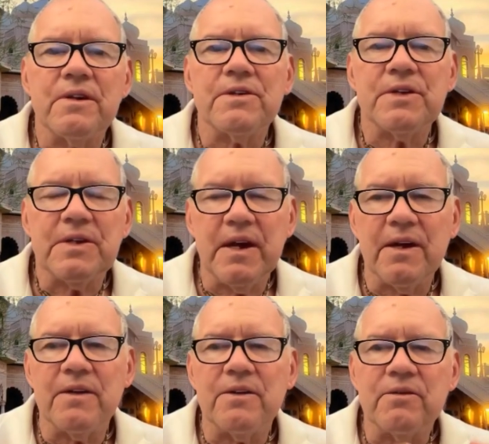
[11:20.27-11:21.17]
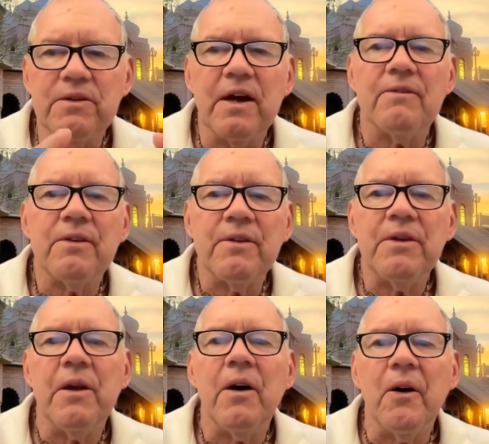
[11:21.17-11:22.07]
stead. You never
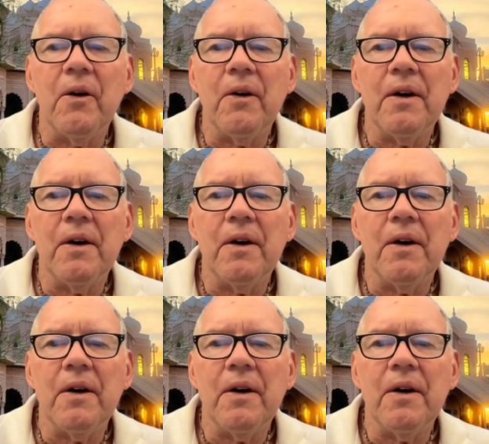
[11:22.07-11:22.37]
know